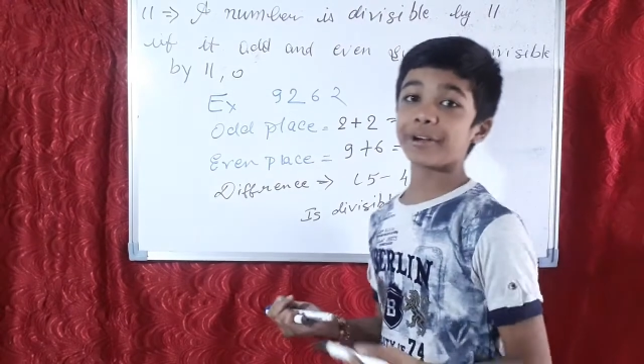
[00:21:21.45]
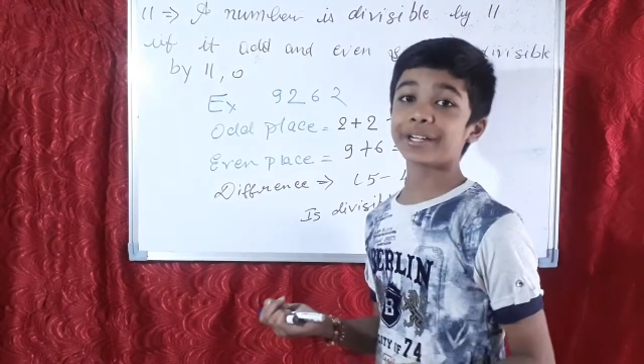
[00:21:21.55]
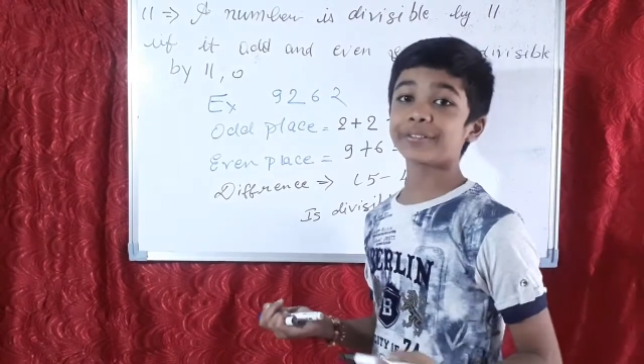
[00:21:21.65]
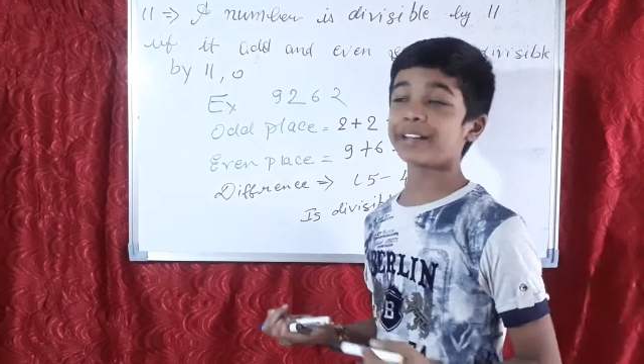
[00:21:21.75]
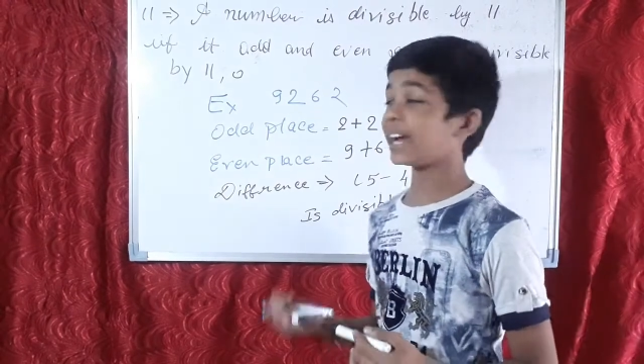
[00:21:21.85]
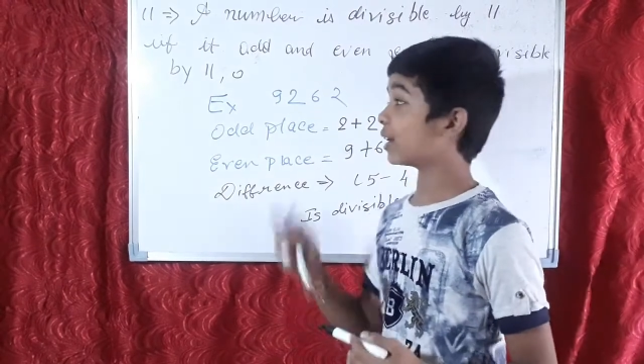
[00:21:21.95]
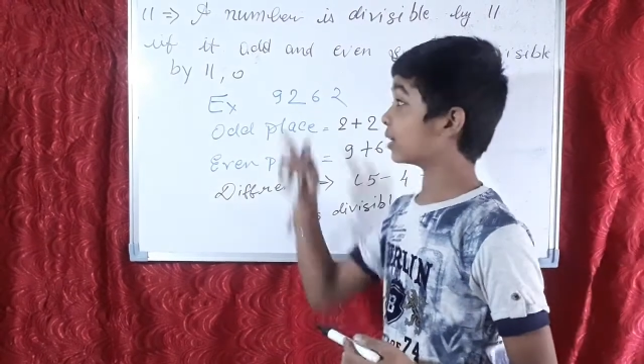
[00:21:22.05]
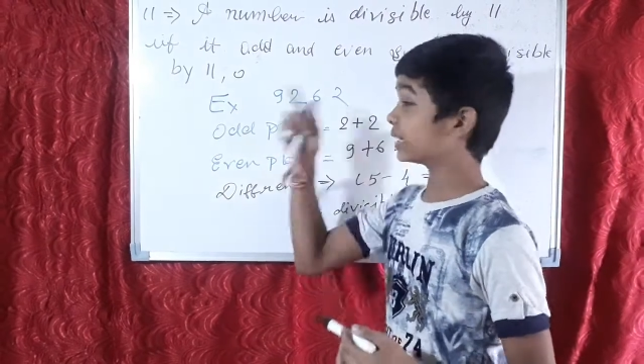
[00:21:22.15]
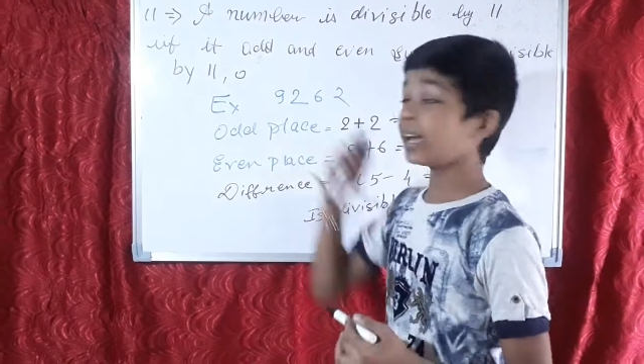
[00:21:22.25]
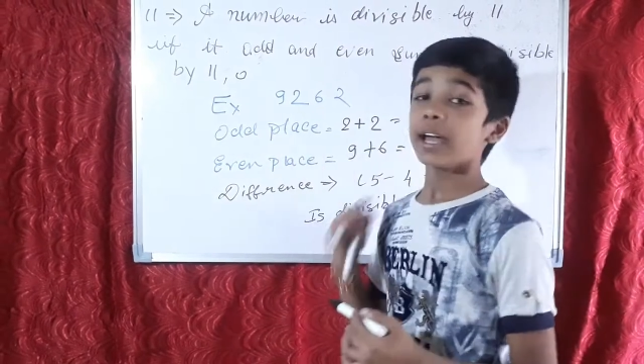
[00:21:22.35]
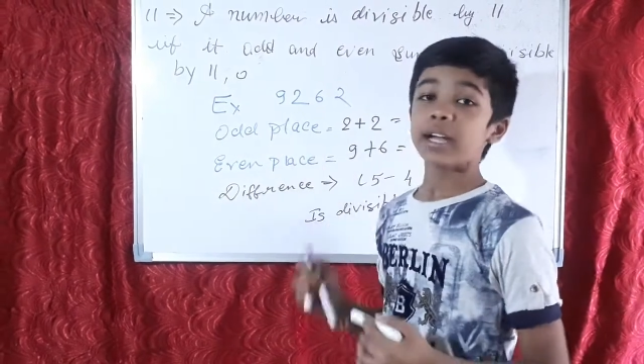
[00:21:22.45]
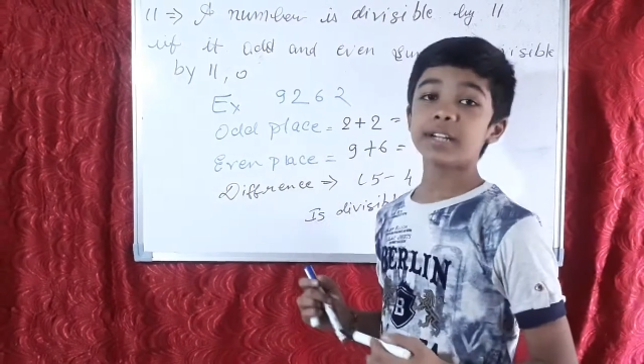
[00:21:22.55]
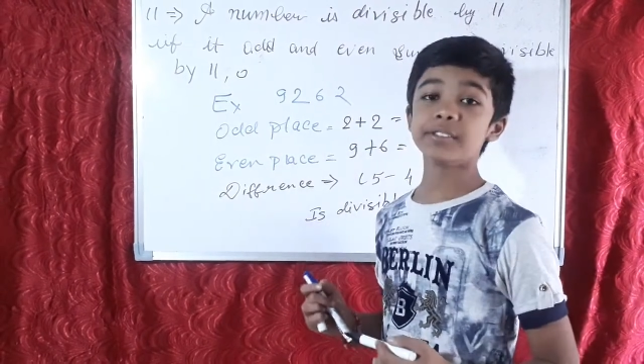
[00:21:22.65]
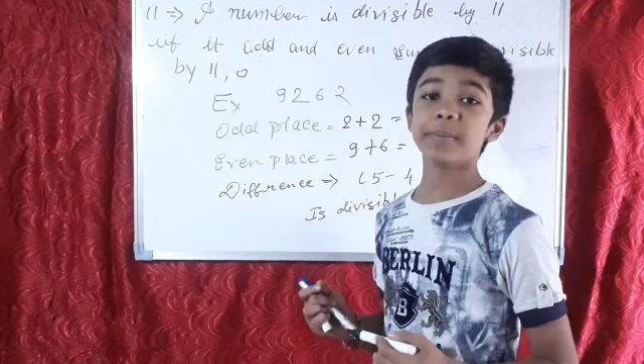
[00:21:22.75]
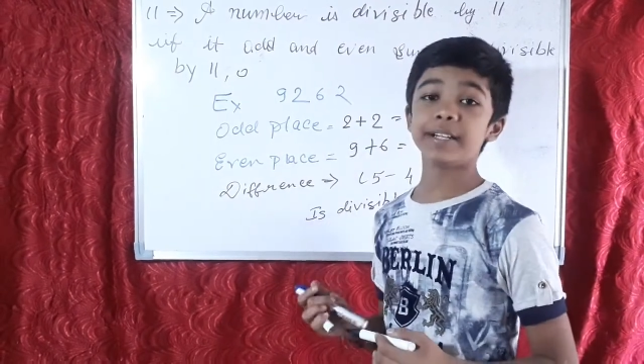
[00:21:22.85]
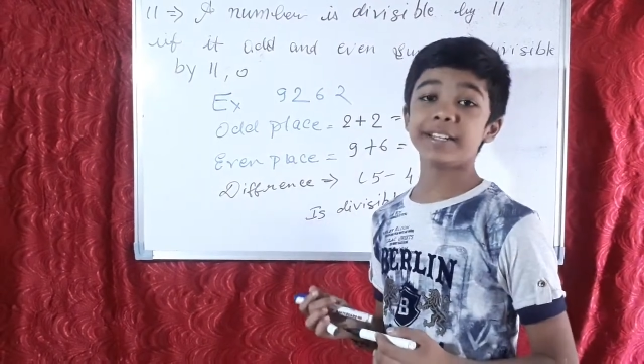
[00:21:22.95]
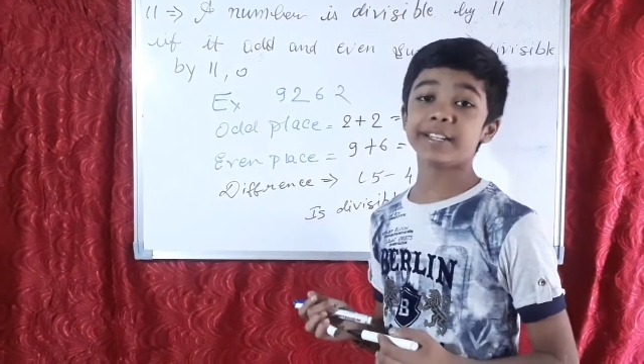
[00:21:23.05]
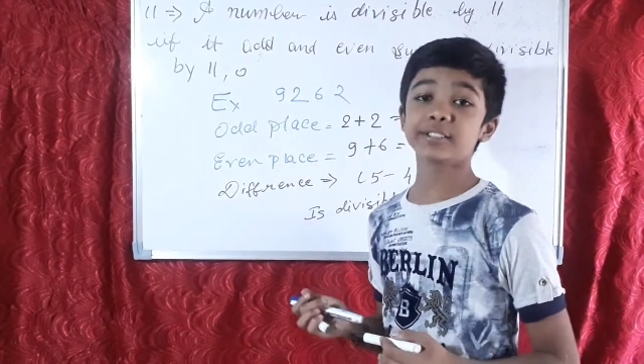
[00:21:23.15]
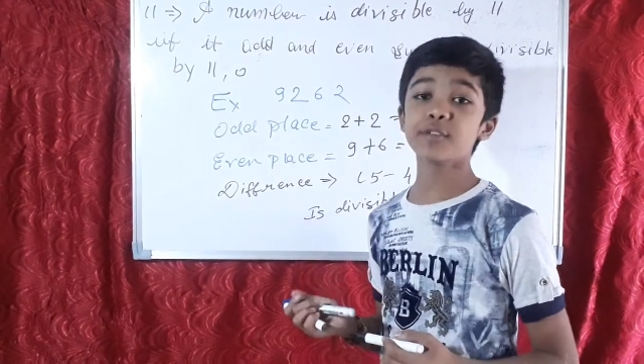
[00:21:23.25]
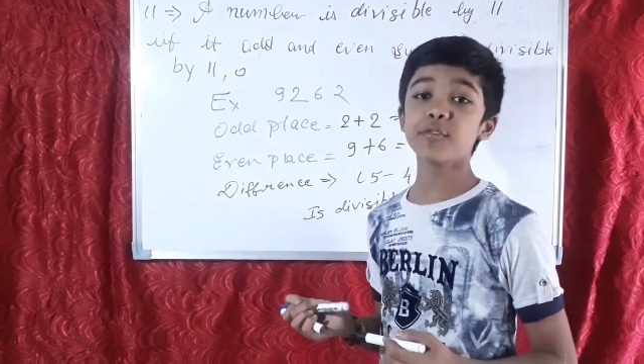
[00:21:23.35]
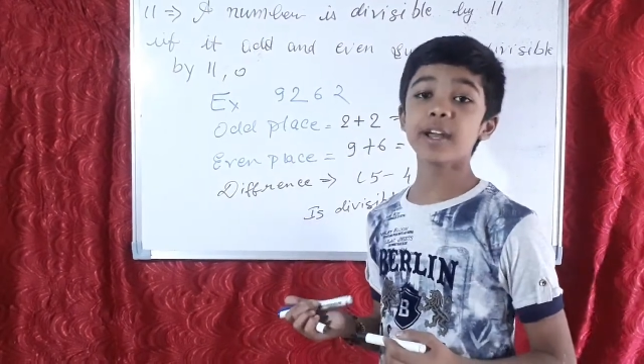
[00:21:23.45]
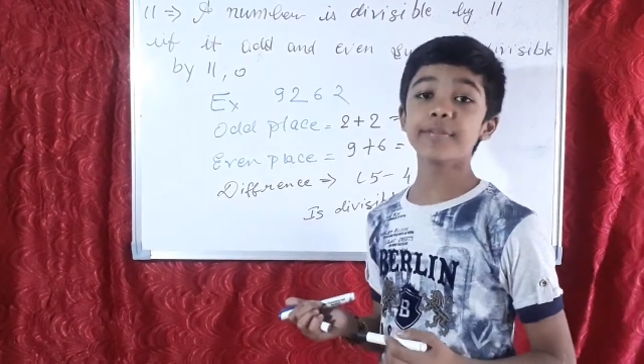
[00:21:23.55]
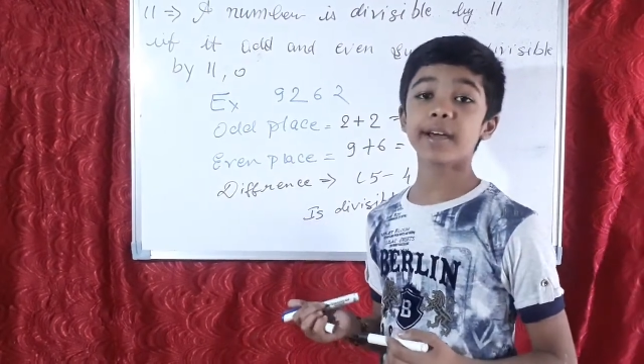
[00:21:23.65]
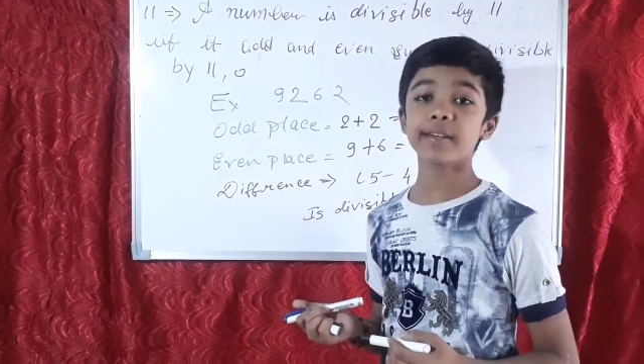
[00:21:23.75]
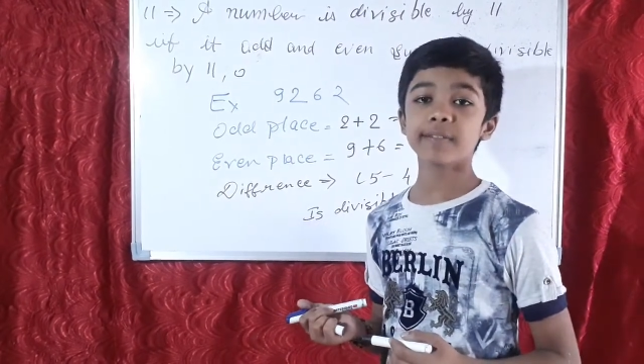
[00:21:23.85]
to find out the divisibility test of 25.